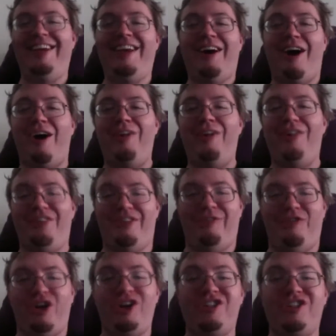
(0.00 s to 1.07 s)
all the
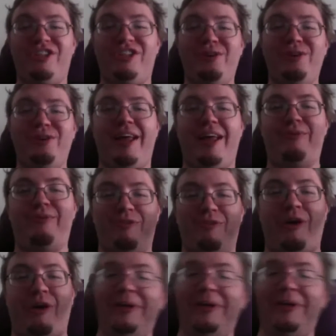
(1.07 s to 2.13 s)
first two like were
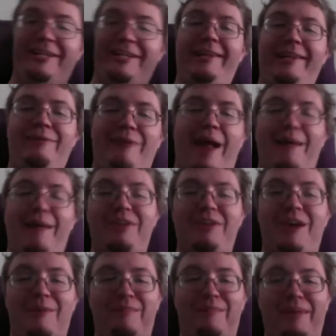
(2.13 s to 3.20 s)
very neatly wrapped
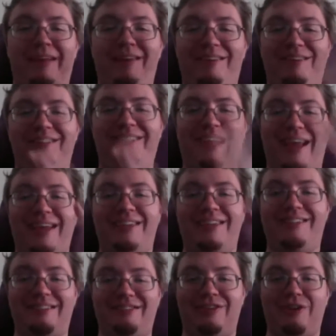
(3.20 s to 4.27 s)
up and
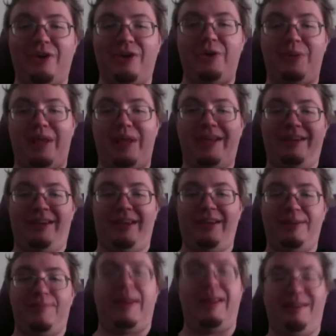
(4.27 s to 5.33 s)
concise, and you know like
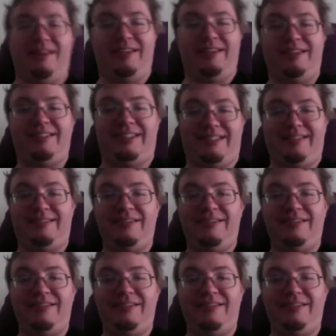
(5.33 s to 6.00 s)
independent